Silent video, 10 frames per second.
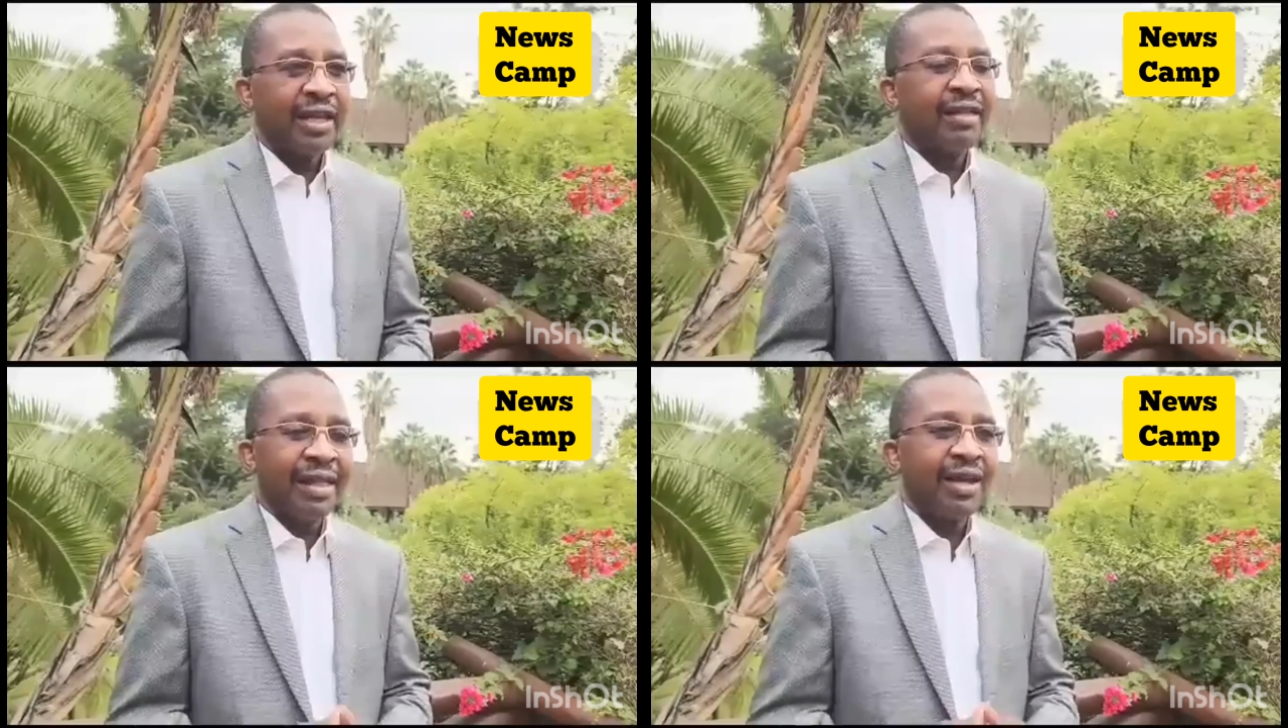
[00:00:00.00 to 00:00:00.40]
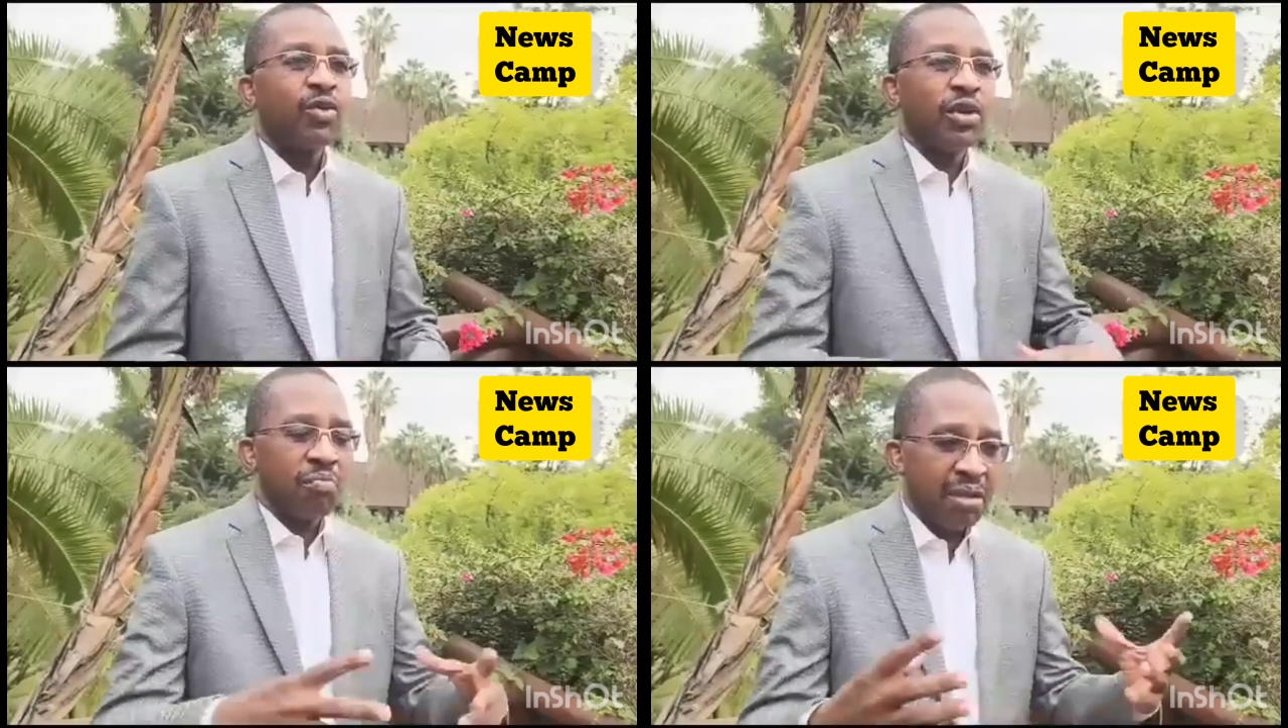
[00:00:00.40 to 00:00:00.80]
They are
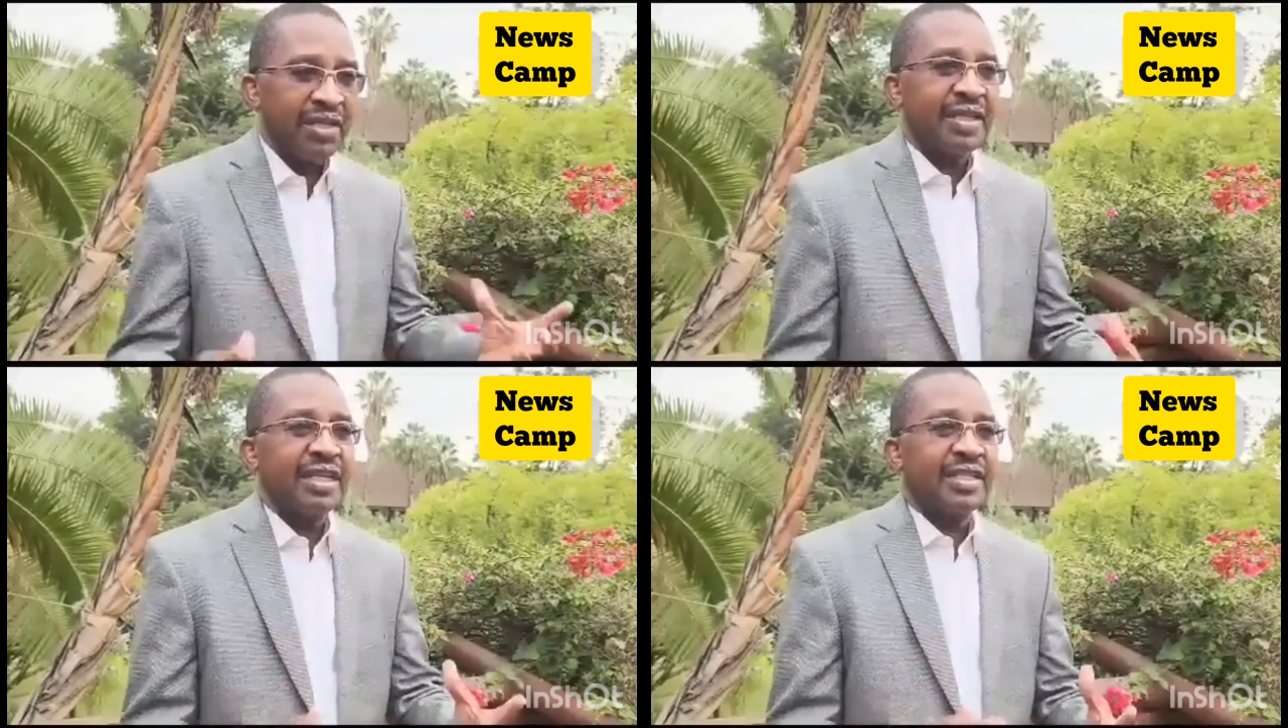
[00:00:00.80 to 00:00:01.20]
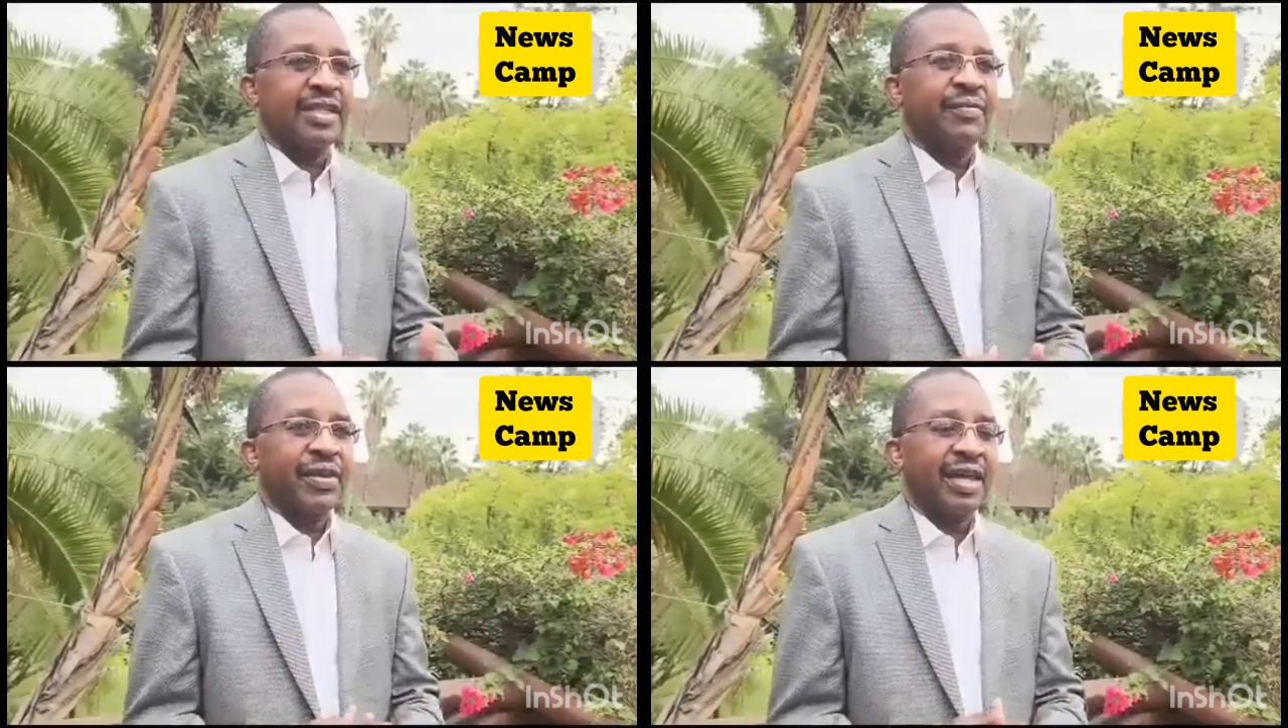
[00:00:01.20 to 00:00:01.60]
doing business
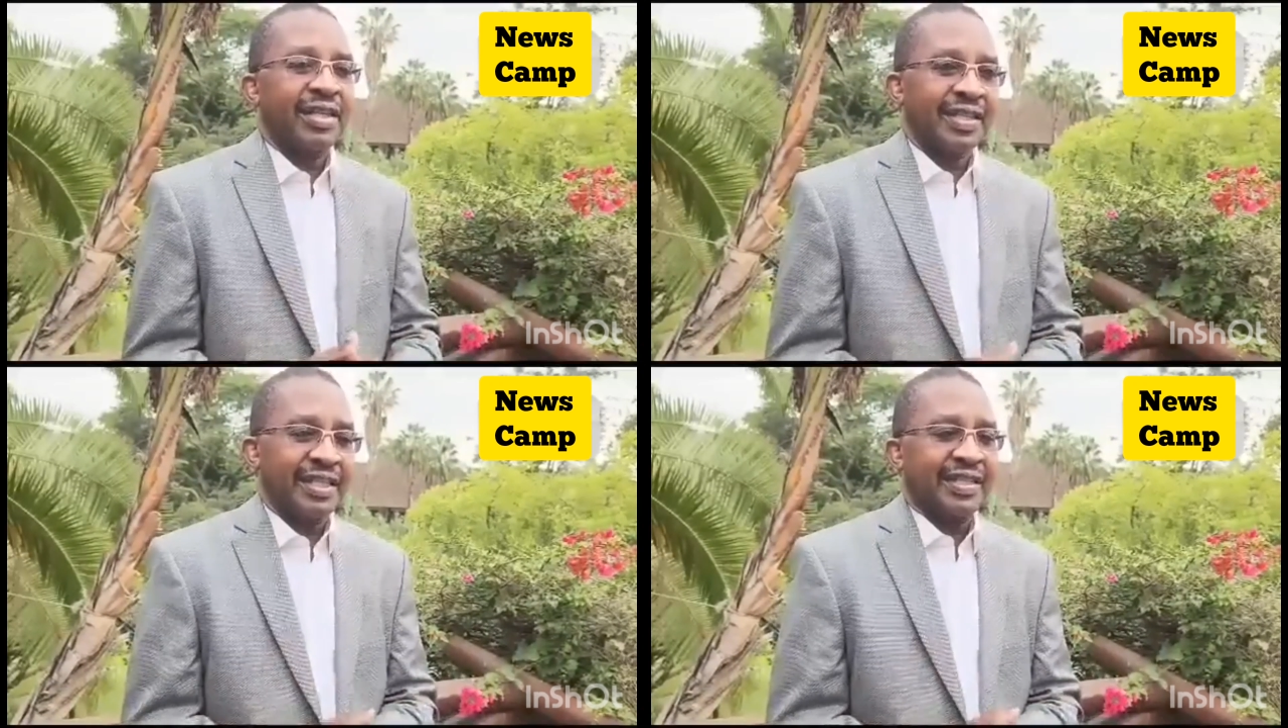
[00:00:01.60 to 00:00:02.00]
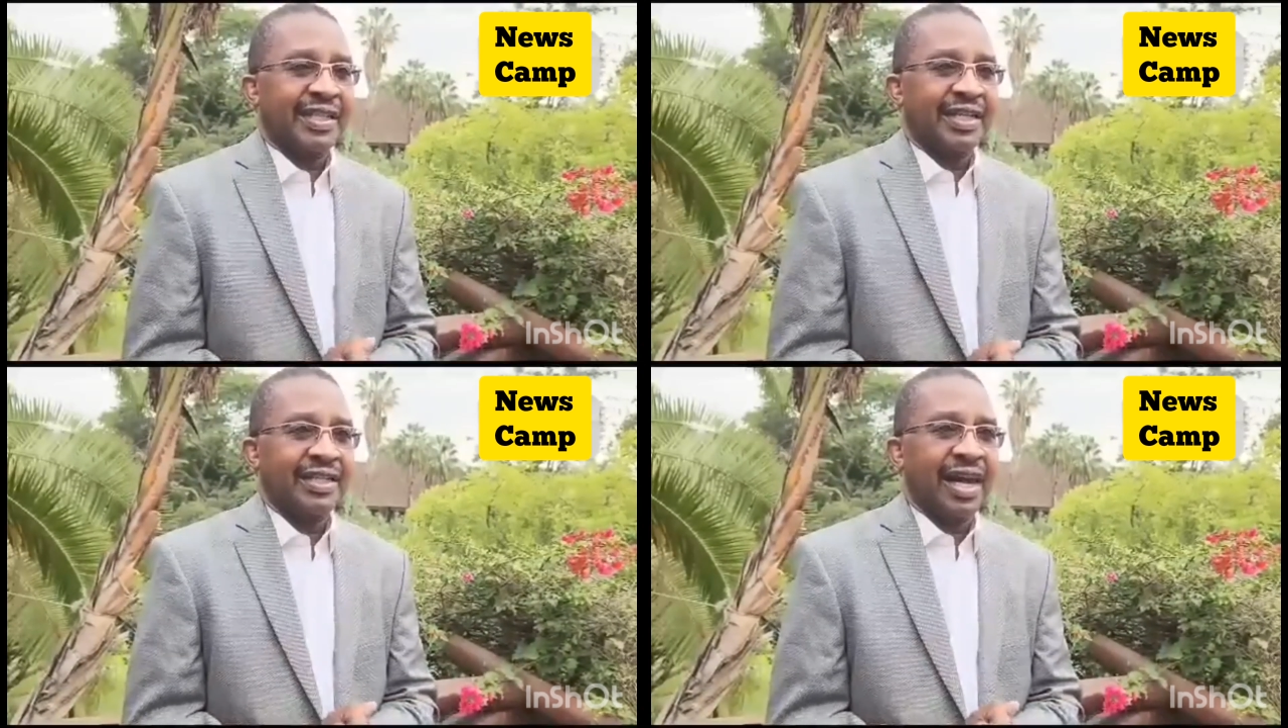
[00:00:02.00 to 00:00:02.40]
at the city
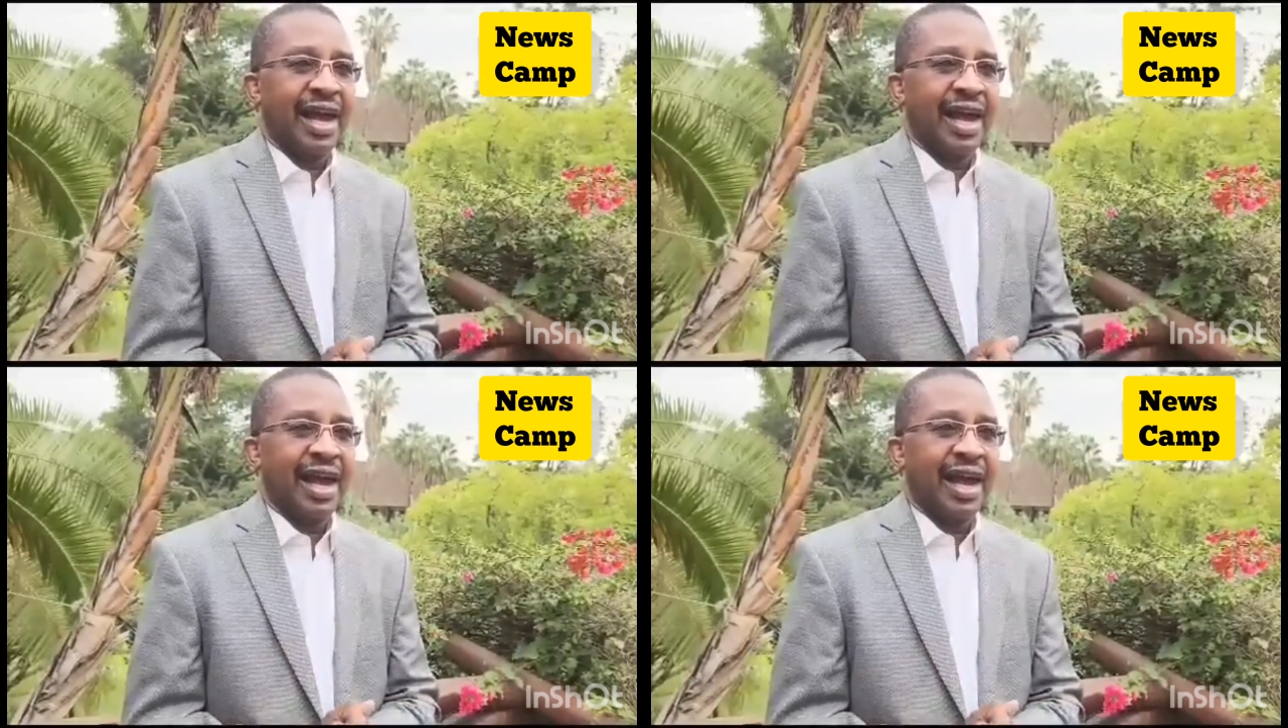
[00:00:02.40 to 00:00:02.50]
center.